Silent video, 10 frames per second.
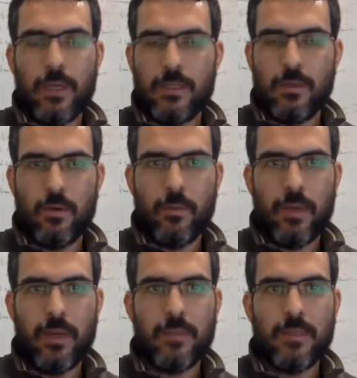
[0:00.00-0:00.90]
Okay, so
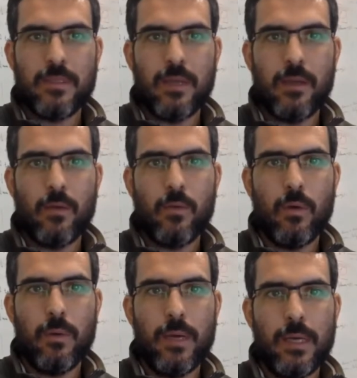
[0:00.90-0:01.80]
my name is Ángel
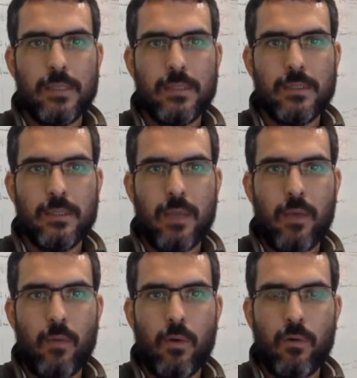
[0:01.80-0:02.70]
Cuevas.
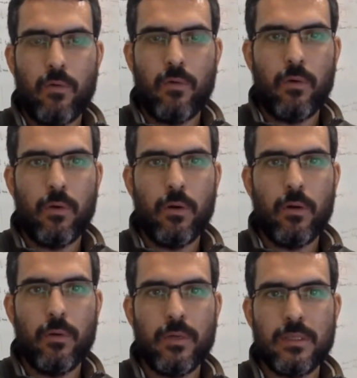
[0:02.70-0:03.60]
I work for
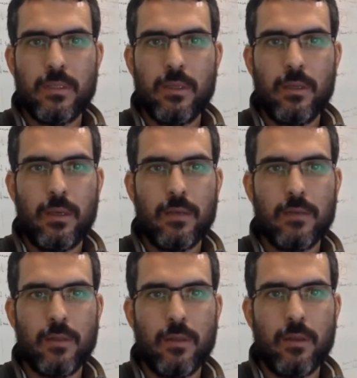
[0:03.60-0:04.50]
University
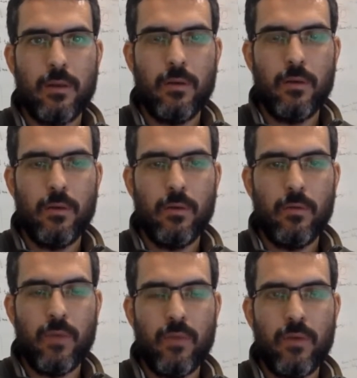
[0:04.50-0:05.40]
Carlos III
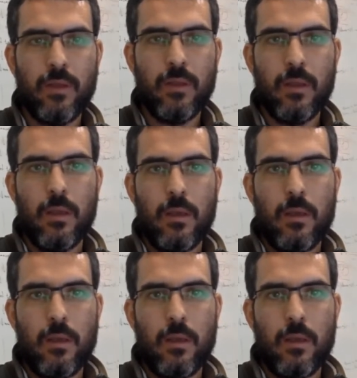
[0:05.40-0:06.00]
of Madrid.